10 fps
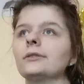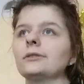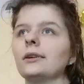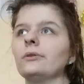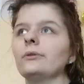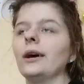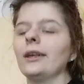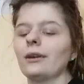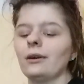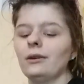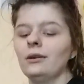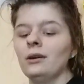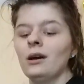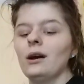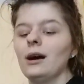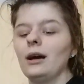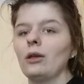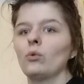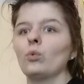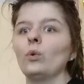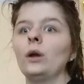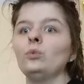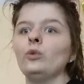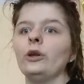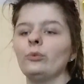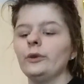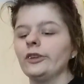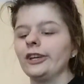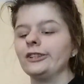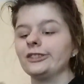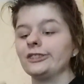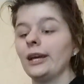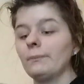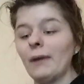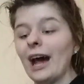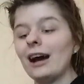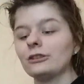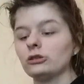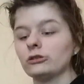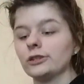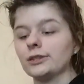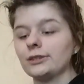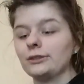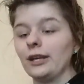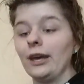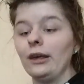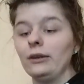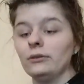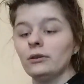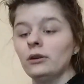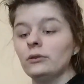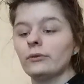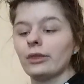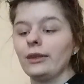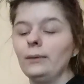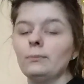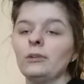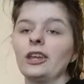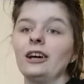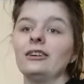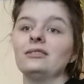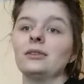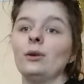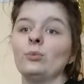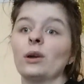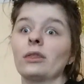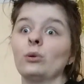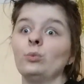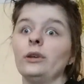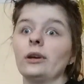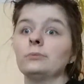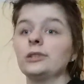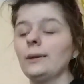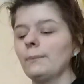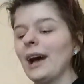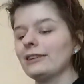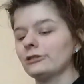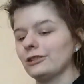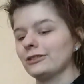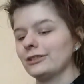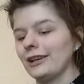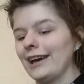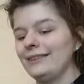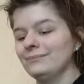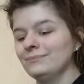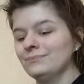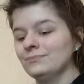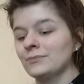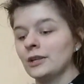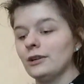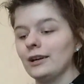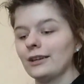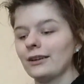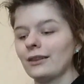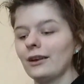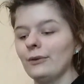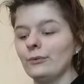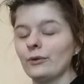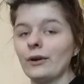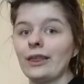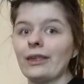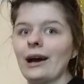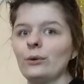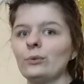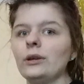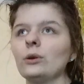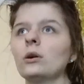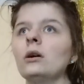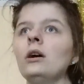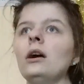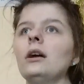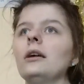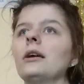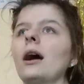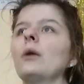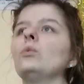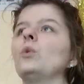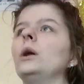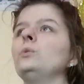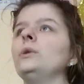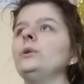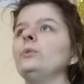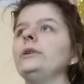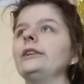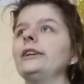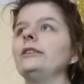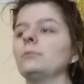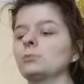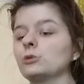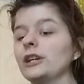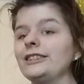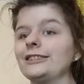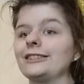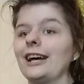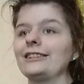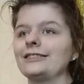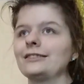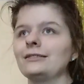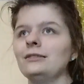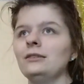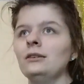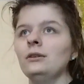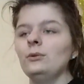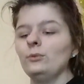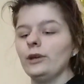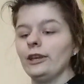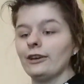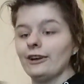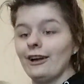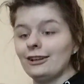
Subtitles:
So, like, one week we did a St. Patrick's Day theme because it was the week of St. Patrick's Day. Like, it was like that week. And one week we did a princess week.